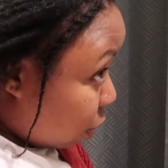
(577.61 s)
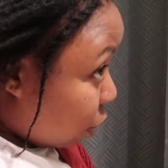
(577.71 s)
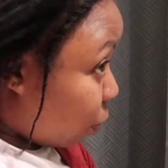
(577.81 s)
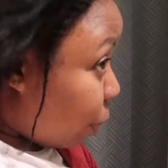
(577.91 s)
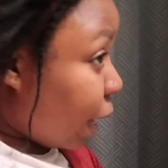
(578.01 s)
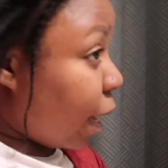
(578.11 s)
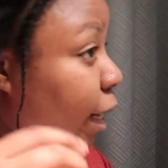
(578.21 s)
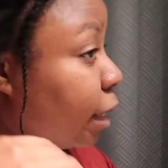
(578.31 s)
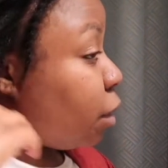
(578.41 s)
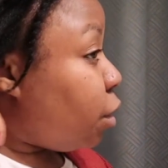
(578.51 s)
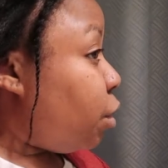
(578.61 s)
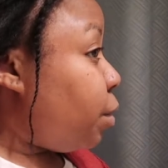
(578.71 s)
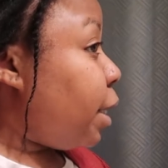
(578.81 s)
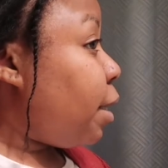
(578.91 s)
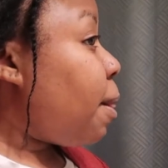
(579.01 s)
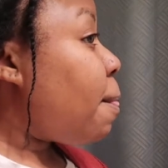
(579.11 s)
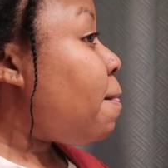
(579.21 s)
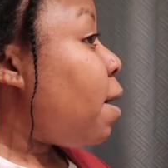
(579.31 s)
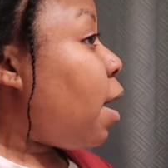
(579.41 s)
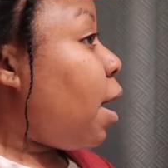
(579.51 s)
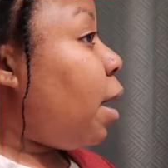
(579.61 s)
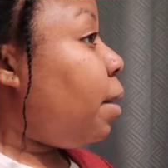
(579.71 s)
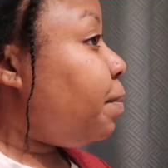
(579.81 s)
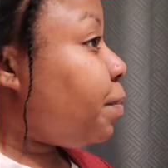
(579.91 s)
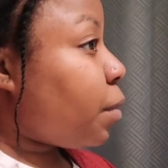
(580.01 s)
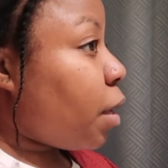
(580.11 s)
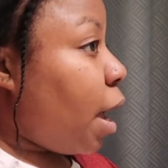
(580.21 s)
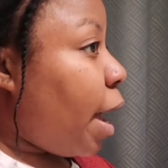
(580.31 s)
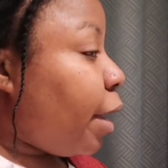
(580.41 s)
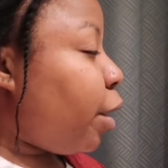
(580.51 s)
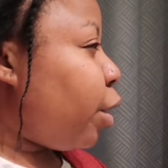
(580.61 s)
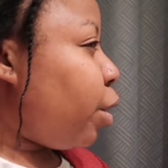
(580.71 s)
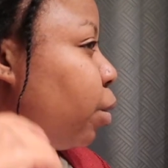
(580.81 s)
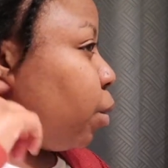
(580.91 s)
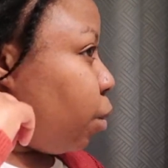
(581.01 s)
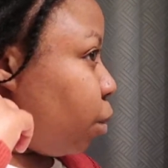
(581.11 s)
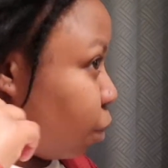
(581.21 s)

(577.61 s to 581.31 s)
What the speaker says: the way I like to do it, I go